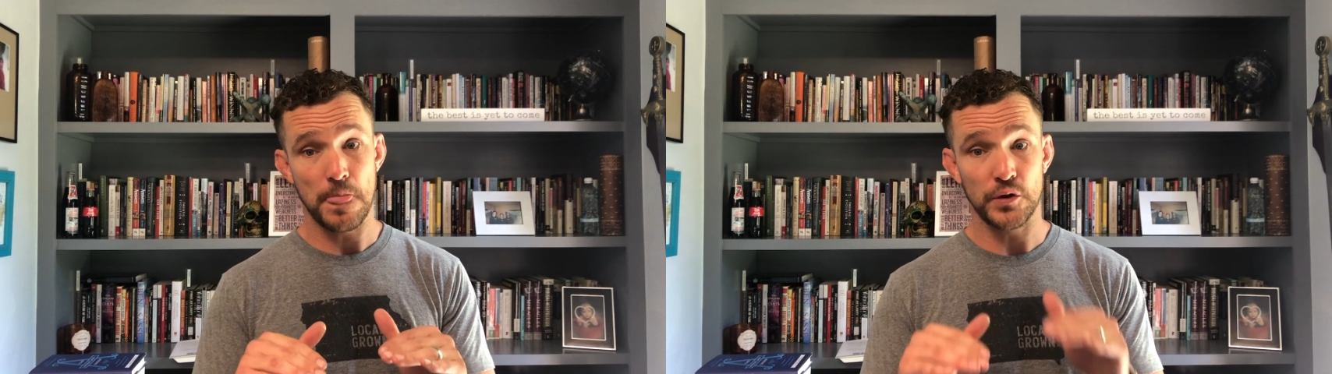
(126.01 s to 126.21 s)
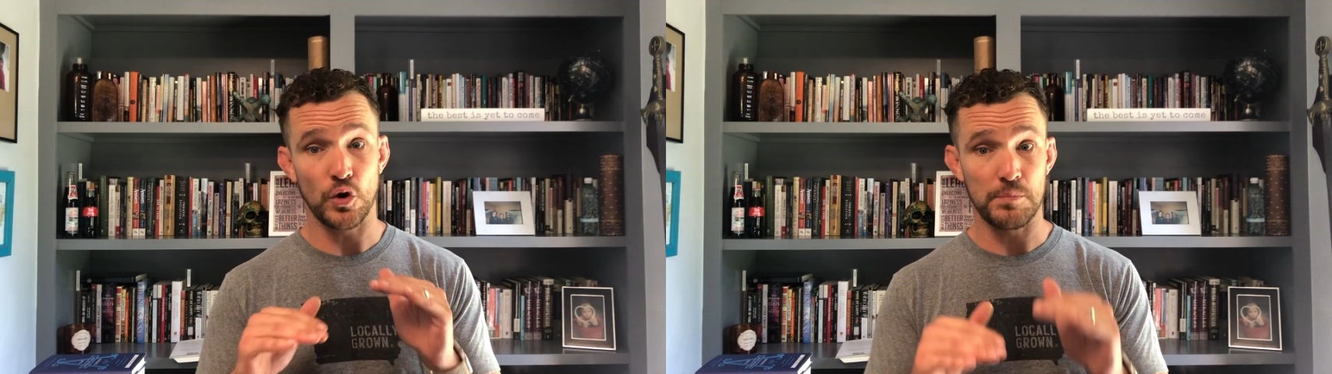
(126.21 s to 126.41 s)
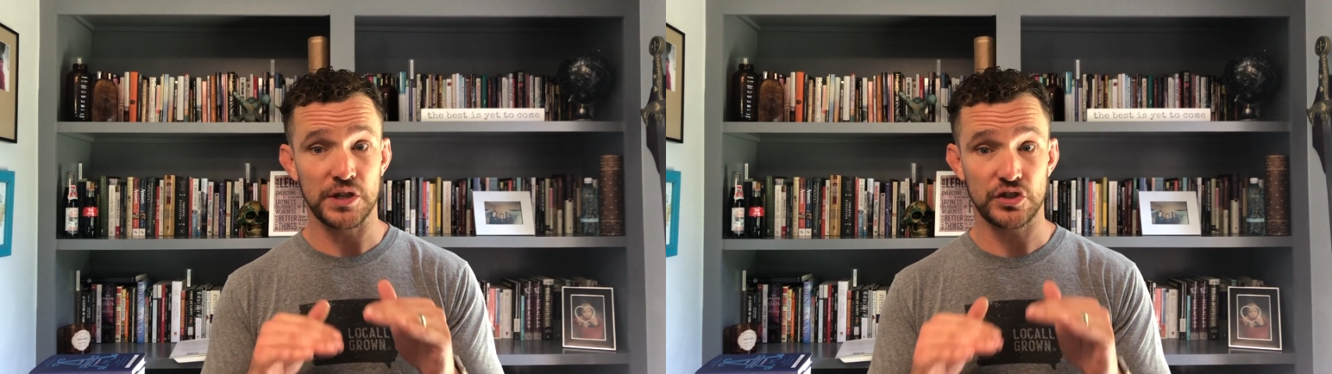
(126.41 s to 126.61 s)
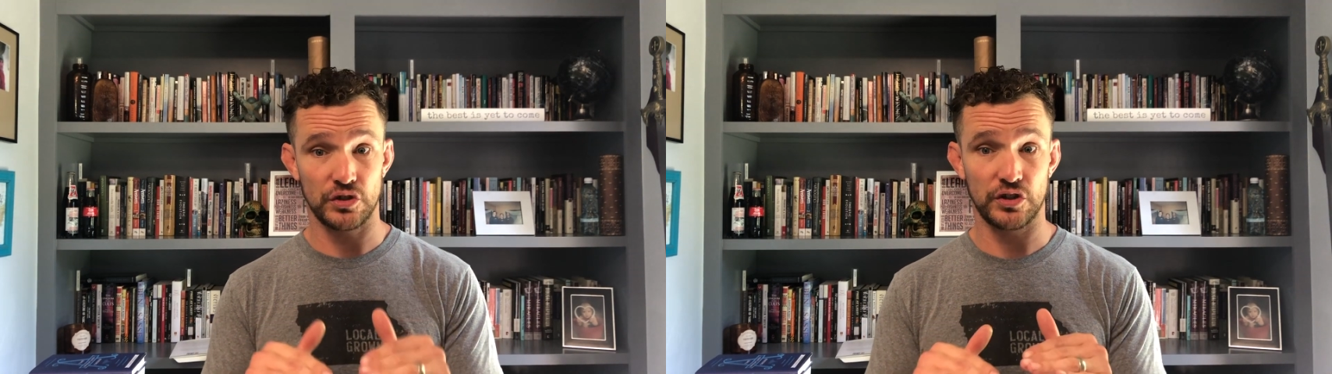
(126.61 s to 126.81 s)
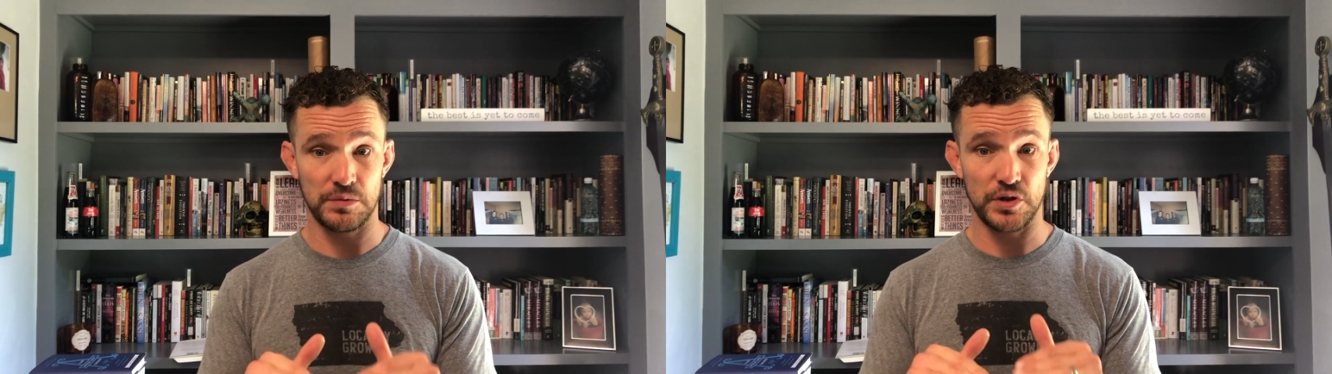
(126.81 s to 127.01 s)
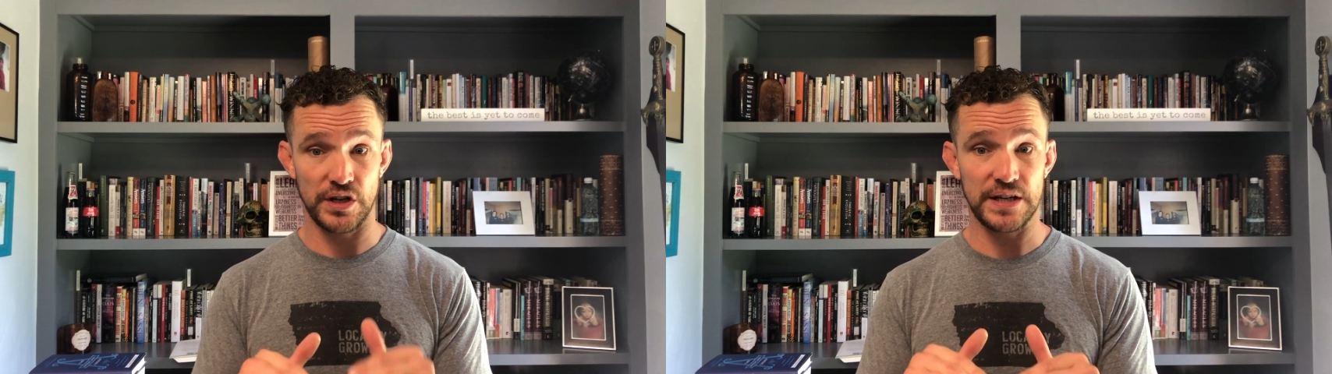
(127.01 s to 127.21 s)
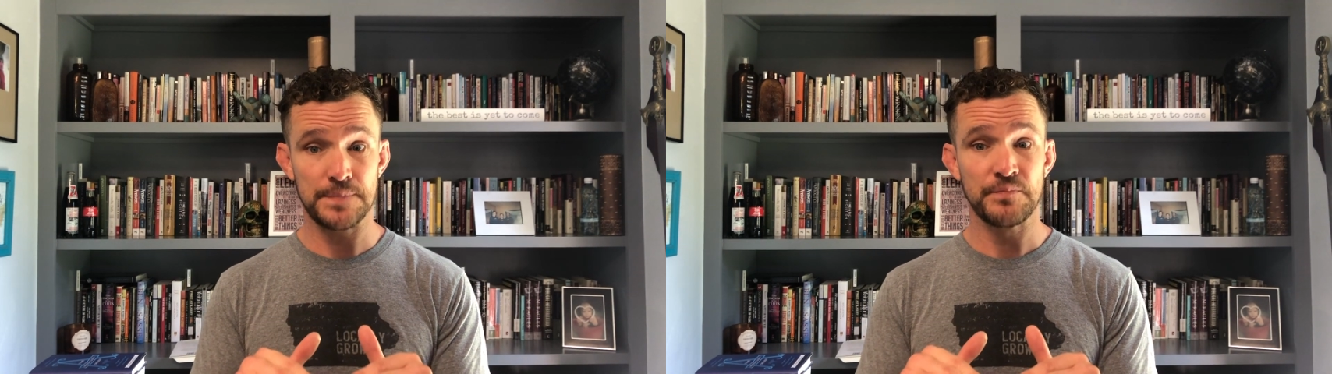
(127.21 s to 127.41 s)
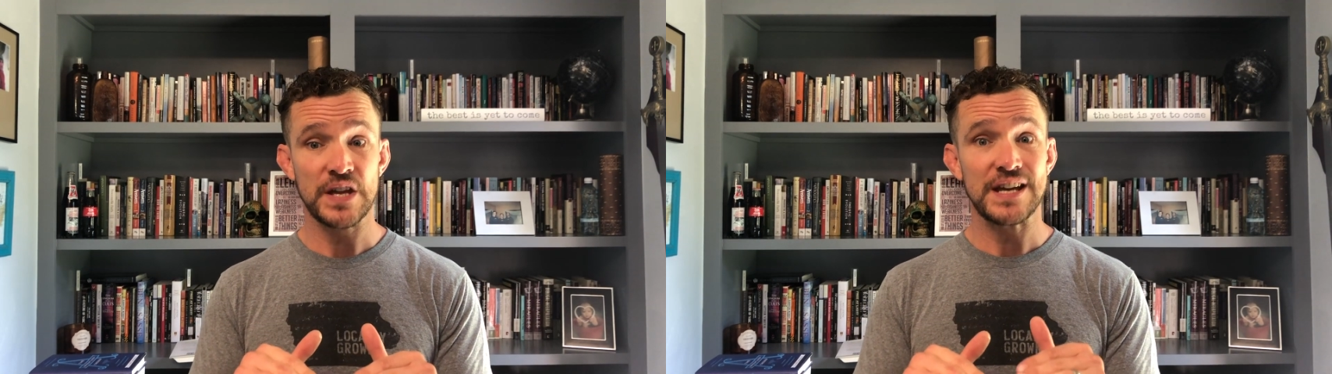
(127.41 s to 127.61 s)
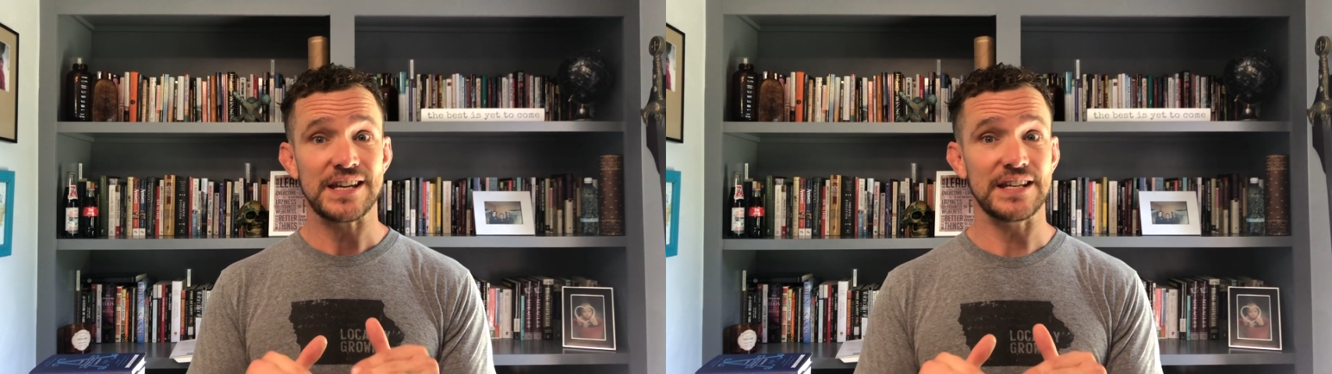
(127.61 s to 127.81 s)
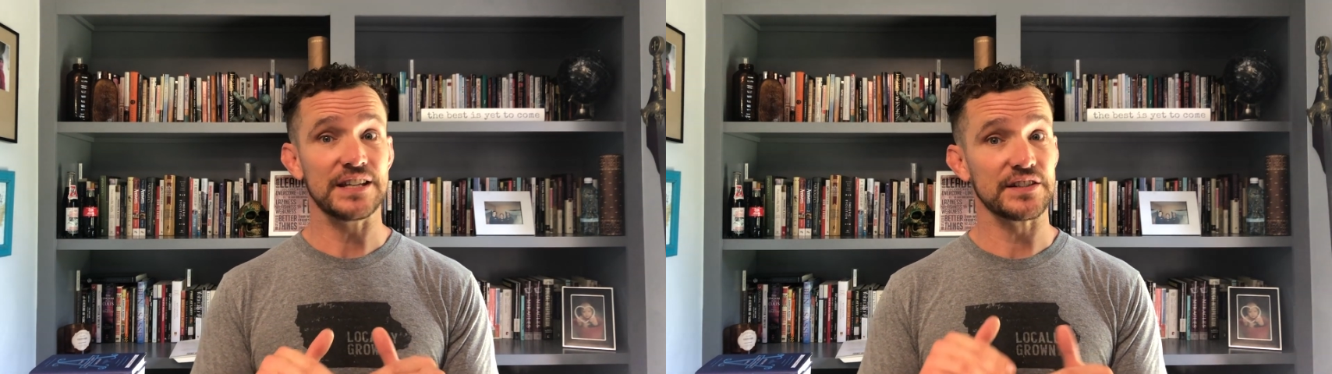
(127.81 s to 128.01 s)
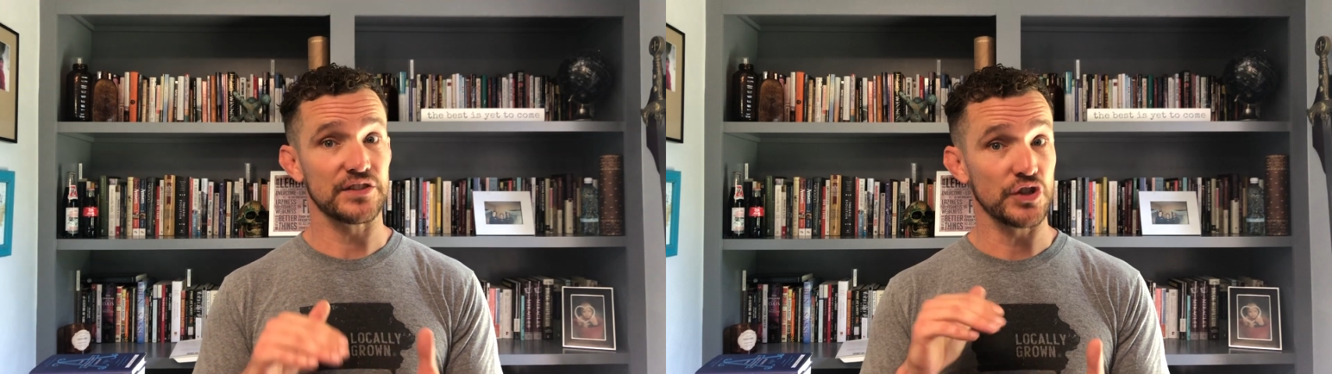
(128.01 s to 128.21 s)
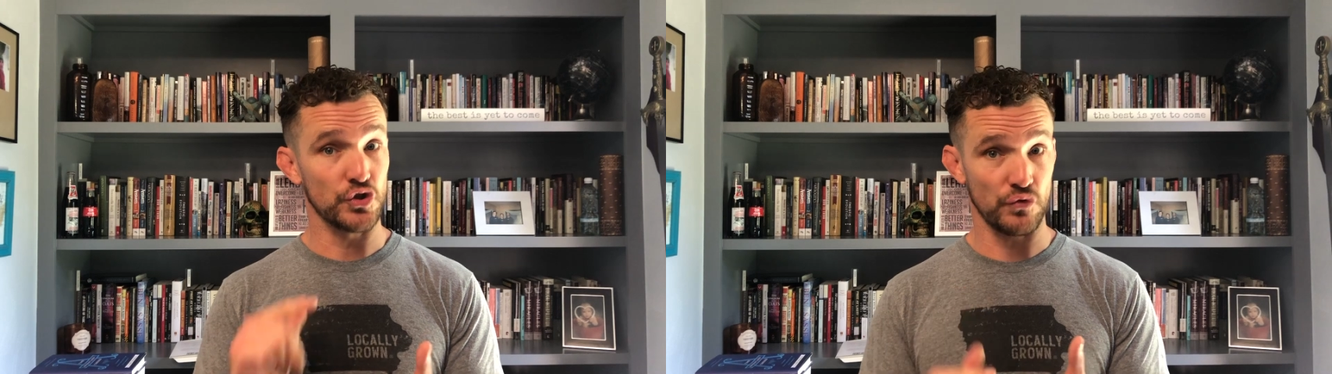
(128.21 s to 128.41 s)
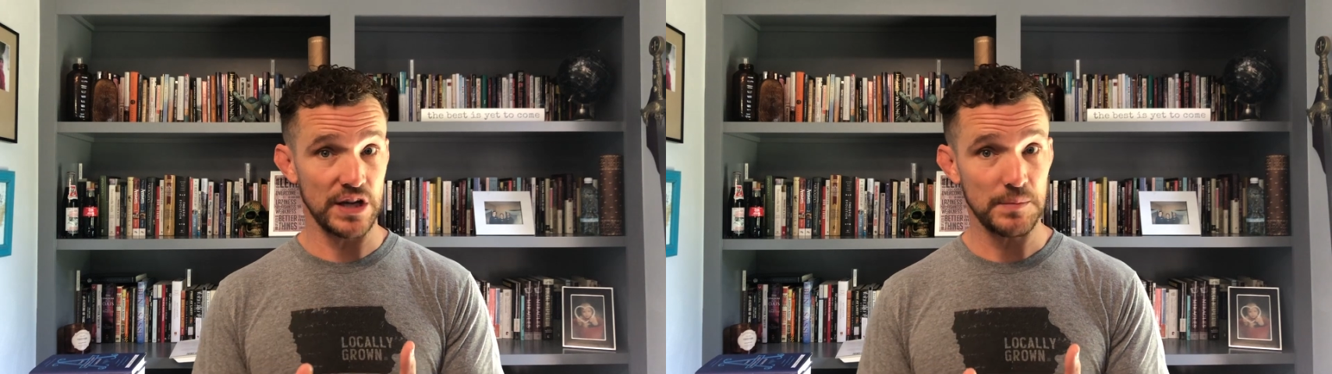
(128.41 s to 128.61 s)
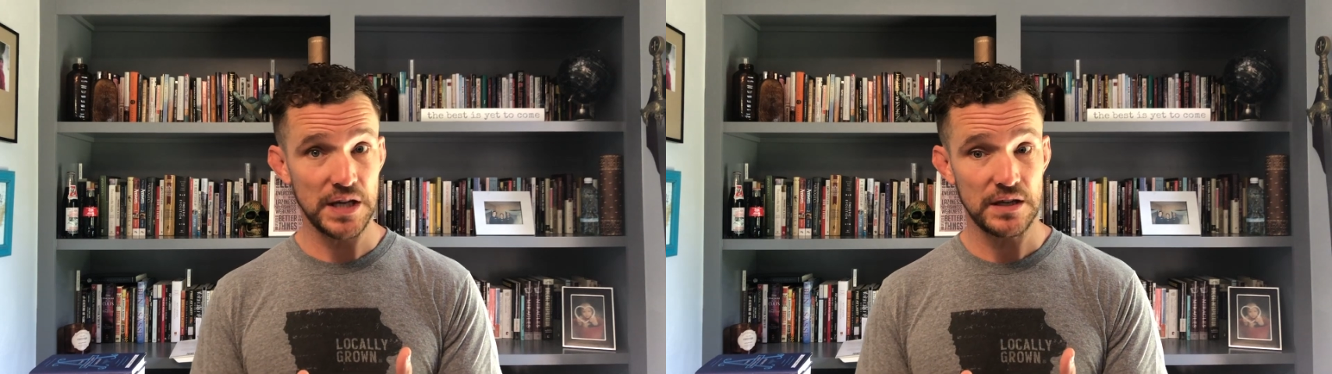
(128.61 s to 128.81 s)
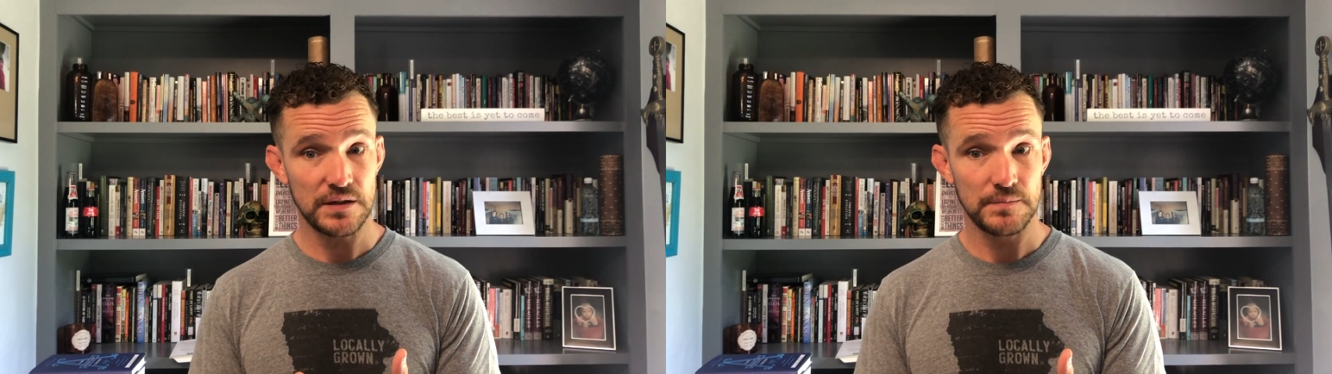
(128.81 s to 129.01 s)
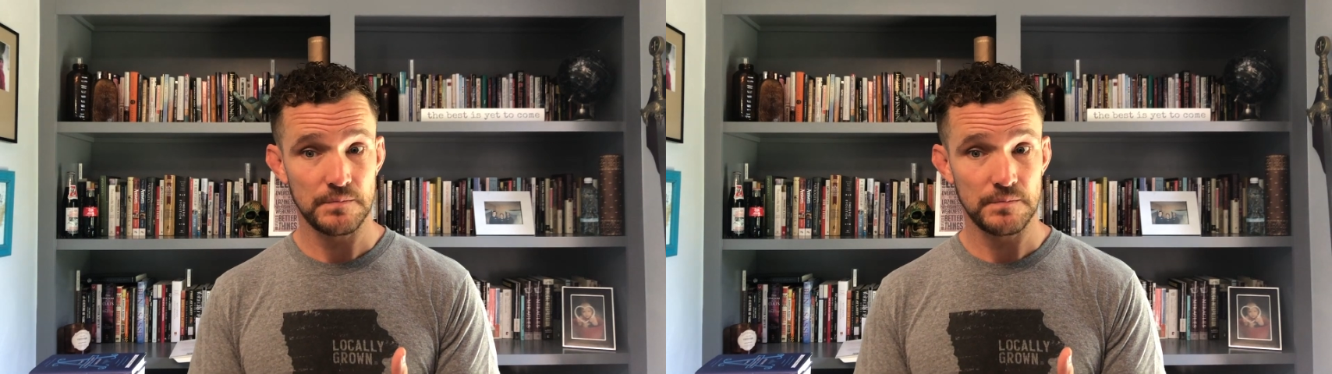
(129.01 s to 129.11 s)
your missional community is the dreaming,